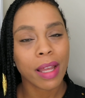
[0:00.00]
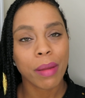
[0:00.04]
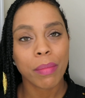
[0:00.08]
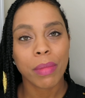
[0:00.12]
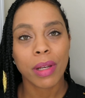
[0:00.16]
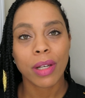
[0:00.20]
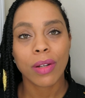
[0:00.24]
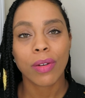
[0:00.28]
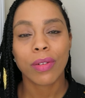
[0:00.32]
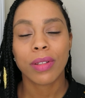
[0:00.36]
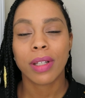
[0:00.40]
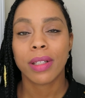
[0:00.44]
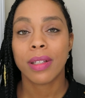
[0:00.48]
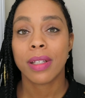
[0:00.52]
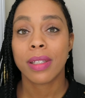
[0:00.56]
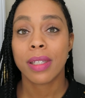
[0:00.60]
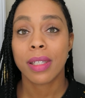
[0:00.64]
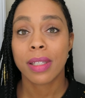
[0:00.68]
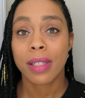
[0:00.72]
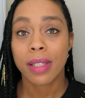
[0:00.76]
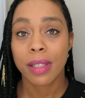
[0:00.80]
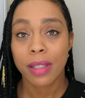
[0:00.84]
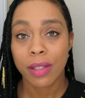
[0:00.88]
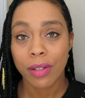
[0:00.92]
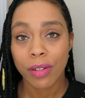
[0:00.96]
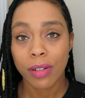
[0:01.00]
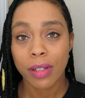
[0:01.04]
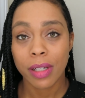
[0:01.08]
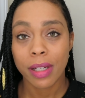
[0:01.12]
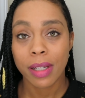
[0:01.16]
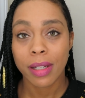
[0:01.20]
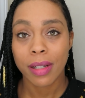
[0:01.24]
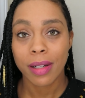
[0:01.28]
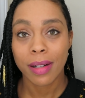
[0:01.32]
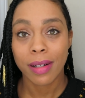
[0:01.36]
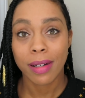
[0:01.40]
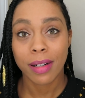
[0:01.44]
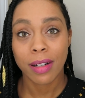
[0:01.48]
let me know that this is
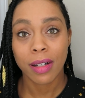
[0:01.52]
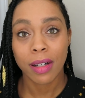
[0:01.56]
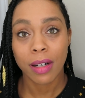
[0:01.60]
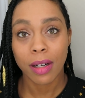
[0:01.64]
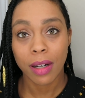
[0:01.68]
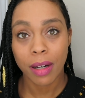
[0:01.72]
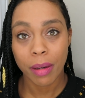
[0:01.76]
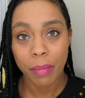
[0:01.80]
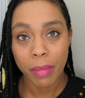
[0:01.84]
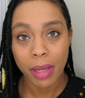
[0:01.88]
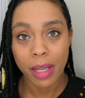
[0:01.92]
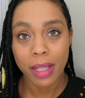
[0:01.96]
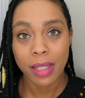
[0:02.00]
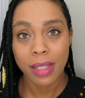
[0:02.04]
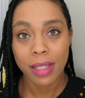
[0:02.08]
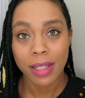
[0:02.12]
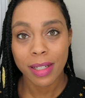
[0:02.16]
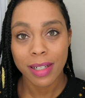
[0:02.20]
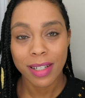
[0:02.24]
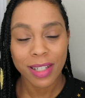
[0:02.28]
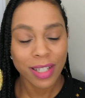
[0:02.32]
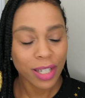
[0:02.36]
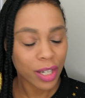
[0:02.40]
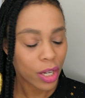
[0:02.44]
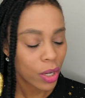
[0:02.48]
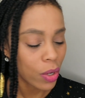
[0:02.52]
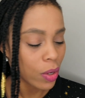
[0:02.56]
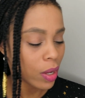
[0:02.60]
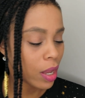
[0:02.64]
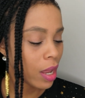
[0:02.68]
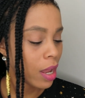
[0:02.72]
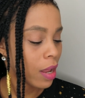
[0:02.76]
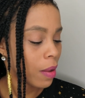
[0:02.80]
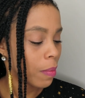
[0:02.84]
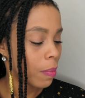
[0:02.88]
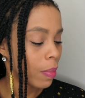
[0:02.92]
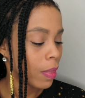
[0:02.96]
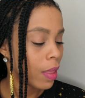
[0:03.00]
literally a message,
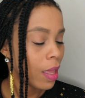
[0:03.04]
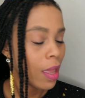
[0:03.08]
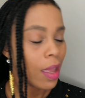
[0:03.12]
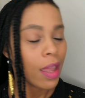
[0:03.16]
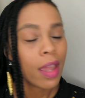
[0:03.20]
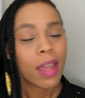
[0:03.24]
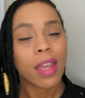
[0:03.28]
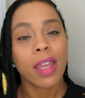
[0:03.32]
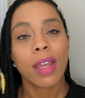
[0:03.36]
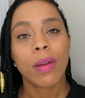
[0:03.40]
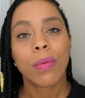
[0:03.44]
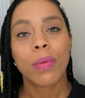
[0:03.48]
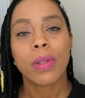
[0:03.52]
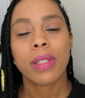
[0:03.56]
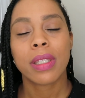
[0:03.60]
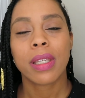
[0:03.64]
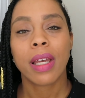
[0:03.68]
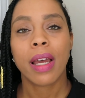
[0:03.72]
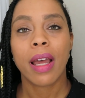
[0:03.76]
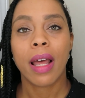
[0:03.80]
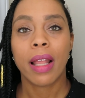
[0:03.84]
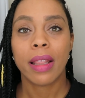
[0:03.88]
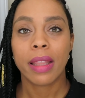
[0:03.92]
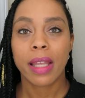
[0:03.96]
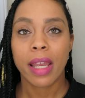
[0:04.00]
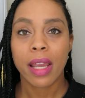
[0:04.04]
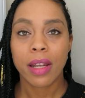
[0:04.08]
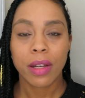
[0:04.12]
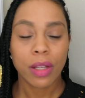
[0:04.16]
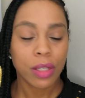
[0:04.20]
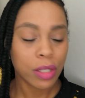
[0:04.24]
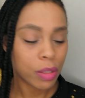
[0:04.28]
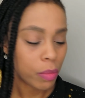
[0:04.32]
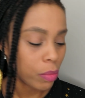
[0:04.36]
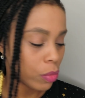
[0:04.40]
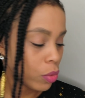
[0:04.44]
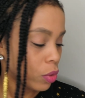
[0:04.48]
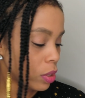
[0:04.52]
okay? It was
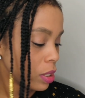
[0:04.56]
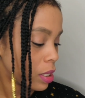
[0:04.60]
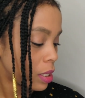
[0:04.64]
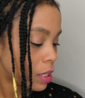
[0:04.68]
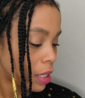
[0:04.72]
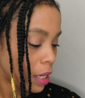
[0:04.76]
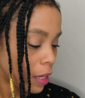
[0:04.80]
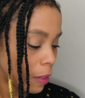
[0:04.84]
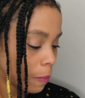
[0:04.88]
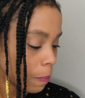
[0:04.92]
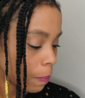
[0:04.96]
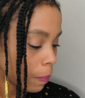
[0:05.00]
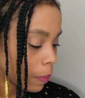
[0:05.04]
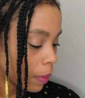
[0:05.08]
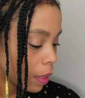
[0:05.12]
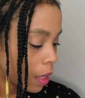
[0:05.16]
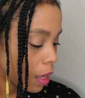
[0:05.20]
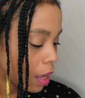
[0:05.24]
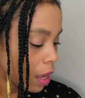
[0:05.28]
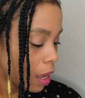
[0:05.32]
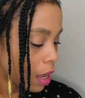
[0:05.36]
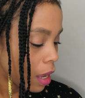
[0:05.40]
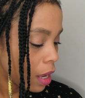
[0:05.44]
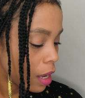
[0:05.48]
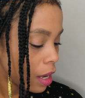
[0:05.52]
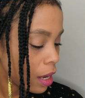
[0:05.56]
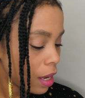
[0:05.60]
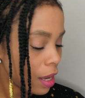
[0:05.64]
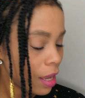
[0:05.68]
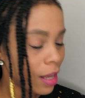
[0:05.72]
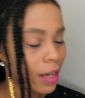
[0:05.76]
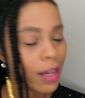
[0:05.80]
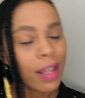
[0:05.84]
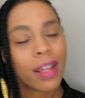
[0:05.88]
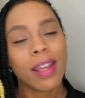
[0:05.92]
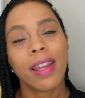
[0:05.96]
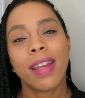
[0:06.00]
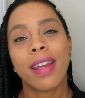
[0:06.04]
Alanis Morissette.
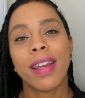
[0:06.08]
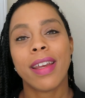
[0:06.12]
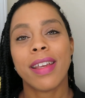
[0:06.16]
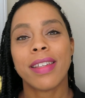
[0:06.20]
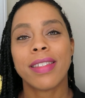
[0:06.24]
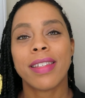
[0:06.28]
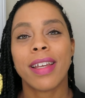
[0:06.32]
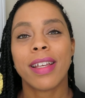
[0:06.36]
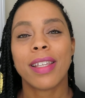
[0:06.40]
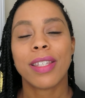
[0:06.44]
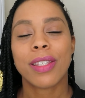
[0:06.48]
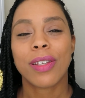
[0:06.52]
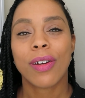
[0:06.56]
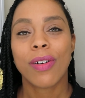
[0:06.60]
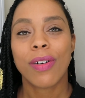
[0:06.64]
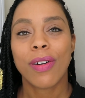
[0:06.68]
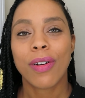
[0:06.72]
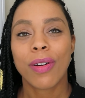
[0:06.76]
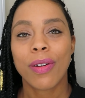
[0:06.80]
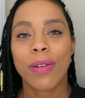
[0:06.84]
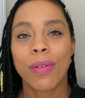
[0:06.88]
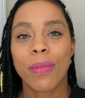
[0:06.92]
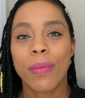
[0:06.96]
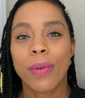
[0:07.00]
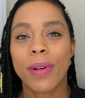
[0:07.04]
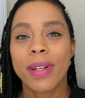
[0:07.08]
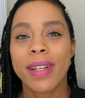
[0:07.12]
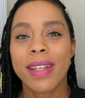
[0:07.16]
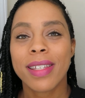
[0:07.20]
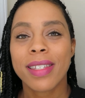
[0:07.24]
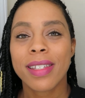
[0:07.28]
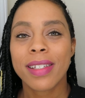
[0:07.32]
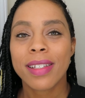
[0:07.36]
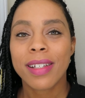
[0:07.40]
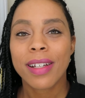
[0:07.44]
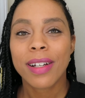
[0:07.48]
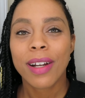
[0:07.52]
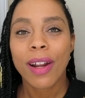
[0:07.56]
And it's that song, well,
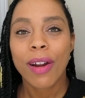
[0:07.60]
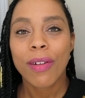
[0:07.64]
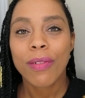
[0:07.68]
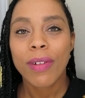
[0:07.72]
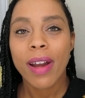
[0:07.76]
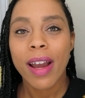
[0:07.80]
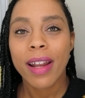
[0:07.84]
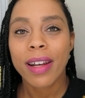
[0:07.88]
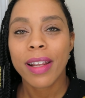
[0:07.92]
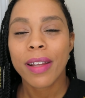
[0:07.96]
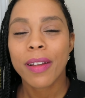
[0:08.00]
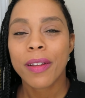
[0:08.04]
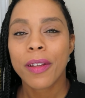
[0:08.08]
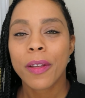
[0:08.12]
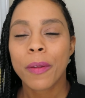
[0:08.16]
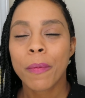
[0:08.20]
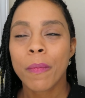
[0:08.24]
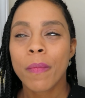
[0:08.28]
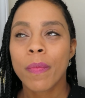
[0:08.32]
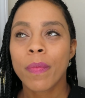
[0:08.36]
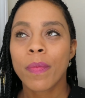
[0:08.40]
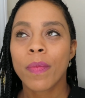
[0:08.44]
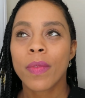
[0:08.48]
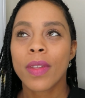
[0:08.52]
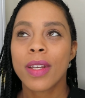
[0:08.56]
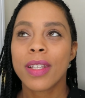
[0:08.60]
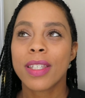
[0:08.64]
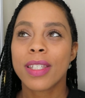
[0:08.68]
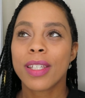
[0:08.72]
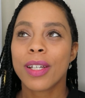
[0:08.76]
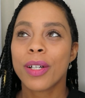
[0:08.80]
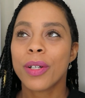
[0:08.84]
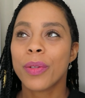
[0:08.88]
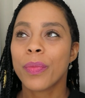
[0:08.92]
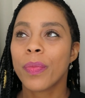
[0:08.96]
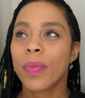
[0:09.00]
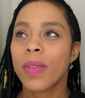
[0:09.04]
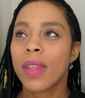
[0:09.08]
isn't it ironic?
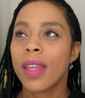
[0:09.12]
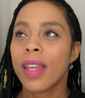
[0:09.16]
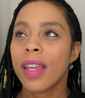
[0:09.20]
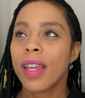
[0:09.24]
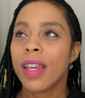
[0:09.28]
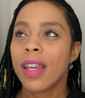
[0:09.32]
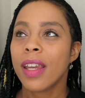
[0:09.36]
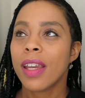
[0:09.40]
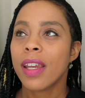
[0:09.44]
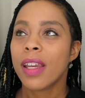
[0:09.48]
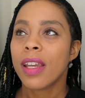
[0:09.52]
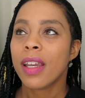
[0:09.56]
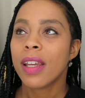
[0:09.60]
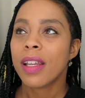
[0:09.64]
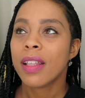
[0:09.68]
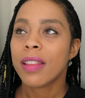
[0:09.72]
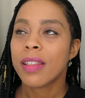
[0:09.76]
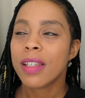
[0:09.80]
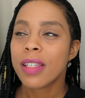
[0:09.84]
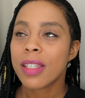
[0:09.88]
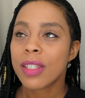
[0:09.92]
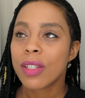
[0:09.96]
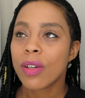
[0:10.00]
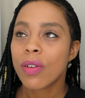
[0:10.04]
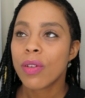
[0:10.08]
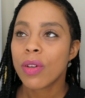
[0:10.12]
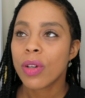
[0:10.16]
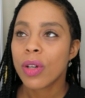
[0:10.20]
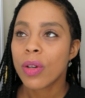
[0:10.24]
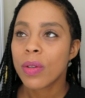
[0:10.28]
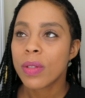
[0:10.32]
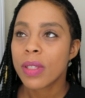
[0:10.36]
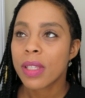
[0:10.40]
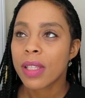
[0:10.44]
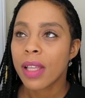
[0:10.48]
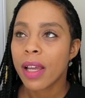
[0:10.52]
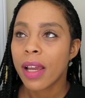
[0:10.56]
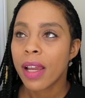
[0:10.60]
So this song
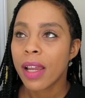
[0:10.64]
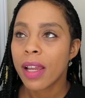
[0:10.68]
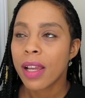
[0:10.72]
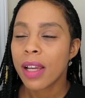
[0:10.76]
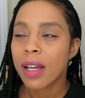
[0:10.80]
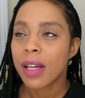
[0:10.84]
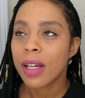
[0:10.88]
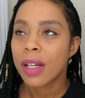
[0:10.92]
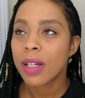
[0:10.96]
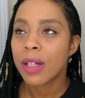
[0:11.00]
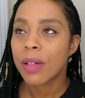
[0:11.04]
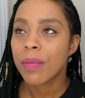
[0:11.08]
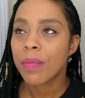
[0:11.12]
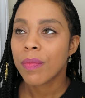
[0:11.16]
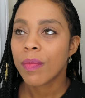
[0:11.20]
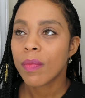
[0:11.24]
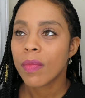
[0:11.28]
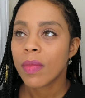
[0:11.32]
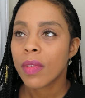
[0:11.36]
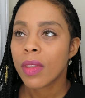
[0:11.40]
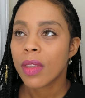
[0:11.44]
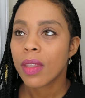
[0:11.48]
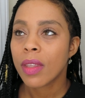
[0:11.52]
goes like, um,